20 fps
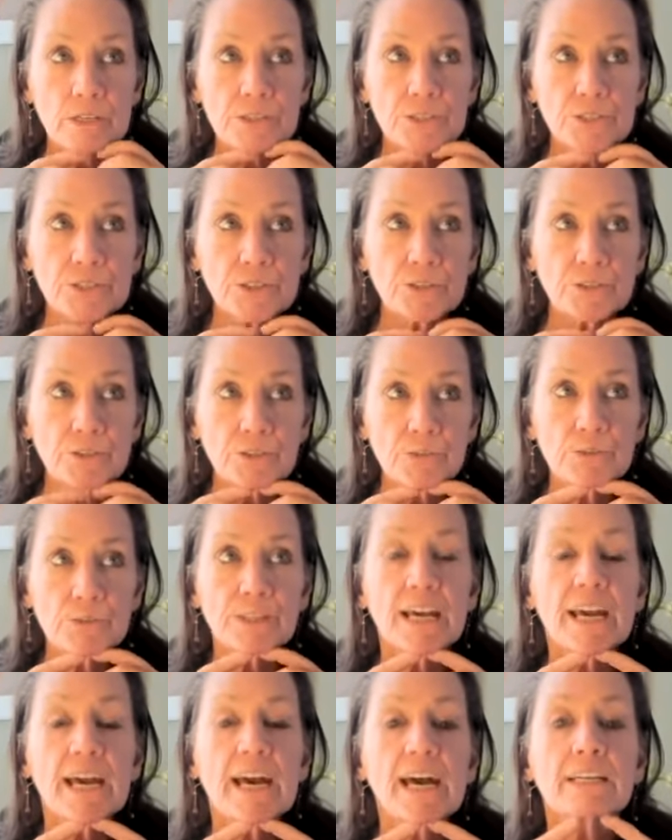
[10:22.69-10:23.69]
to the
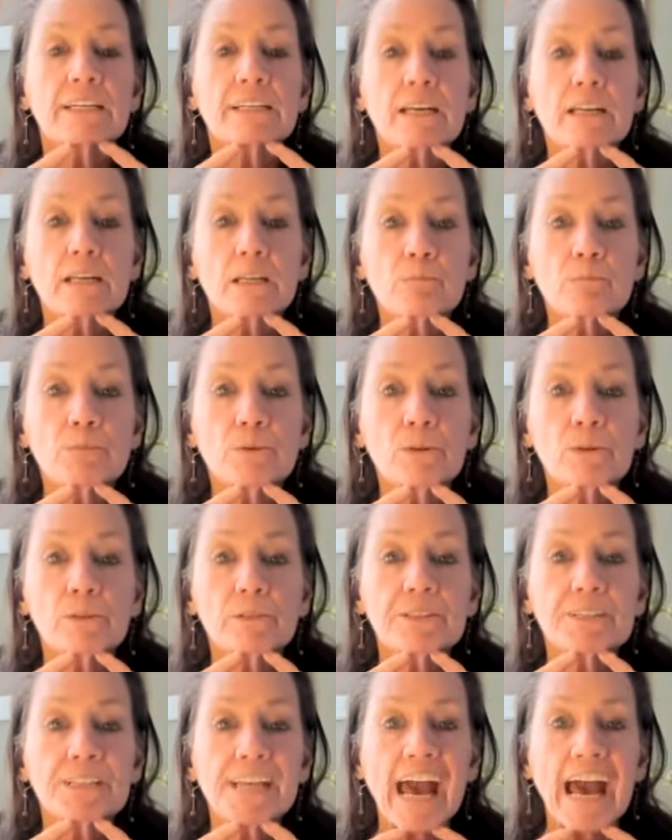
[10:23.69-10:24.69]
head getting
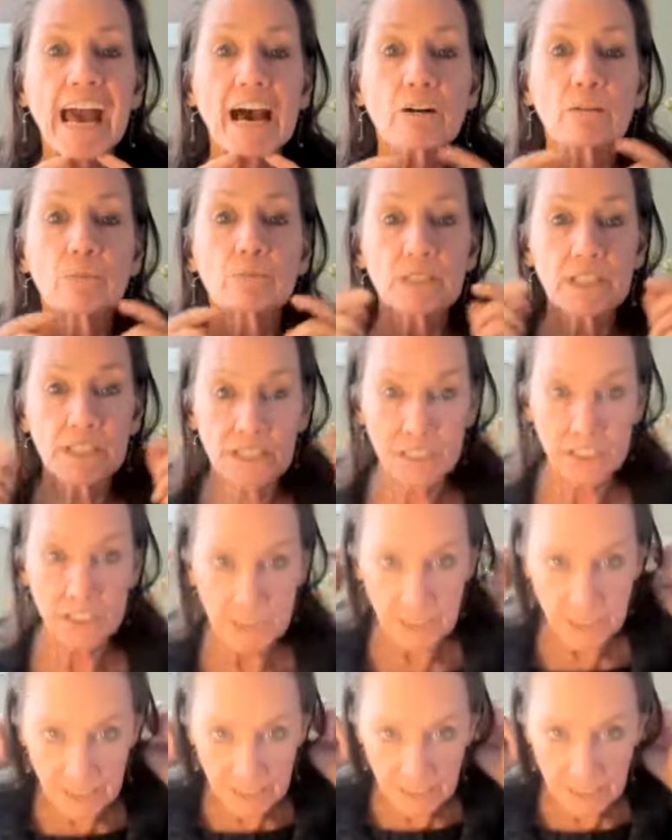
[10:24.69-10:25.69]
pulled down because it's
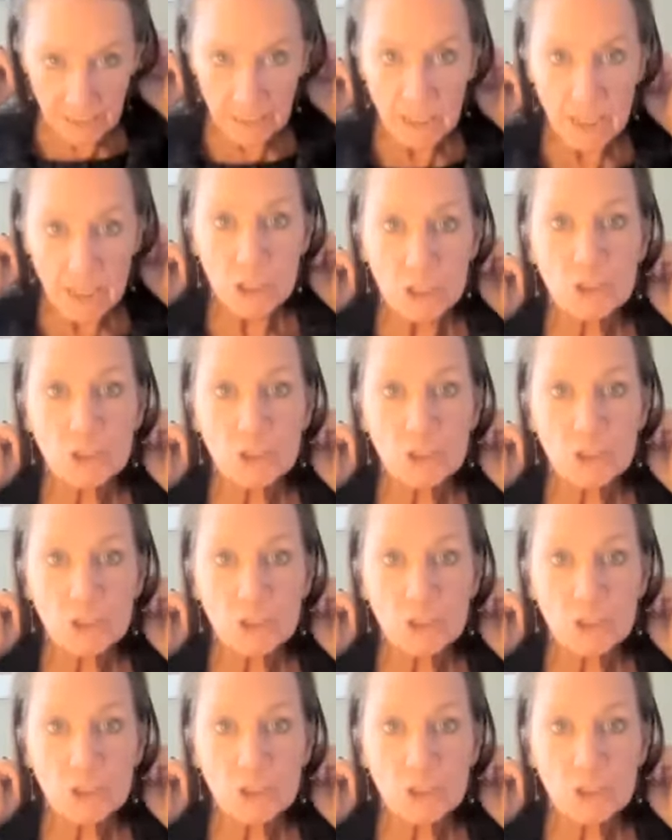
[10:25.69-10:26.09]
getting